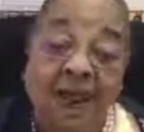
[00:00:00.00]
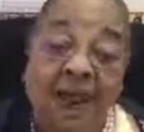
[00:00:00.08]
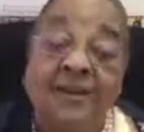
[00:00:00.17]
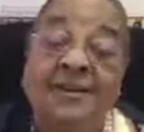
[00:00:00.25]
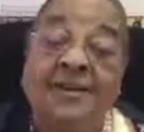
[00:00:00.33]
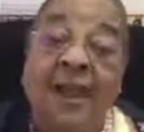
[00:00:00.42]

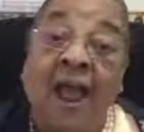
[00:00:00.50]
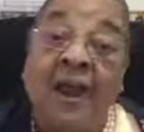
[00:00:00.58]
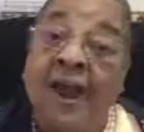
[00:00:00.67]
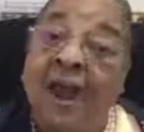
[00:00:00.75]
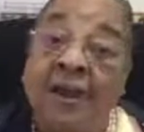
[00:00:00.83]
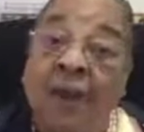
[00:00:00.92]
and
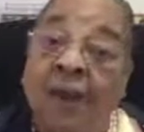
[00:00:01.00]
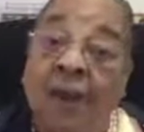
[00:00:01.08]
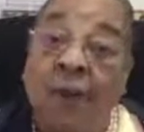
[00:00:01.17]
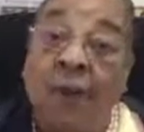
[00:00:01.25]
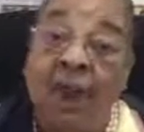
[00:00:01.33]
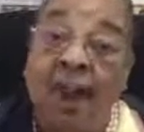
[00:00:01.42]

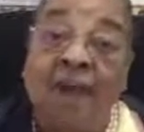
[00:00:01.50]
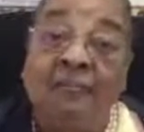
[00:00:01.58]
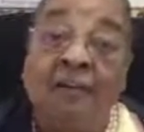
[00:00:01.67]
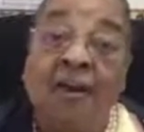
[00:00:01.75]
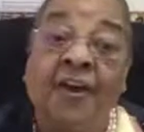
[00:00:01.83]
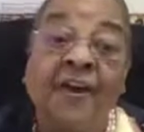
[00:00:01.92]
our
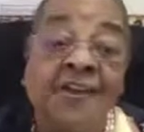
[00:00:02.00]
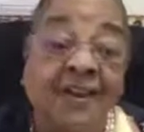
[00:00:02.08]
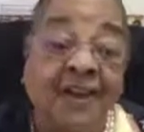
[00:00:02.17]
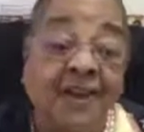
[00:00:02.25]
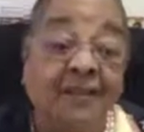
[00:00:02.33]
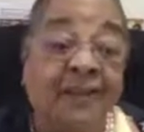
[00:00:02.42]
love on a
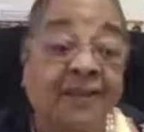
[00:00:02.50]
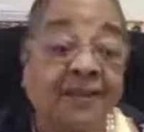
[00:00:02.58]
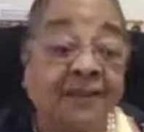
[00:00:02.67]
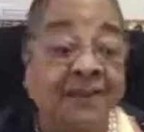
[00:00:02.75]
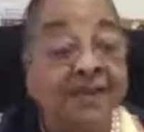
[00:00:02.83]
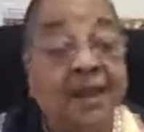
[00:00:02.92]
daily
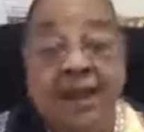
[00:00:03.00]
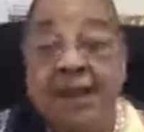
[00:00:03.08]
basis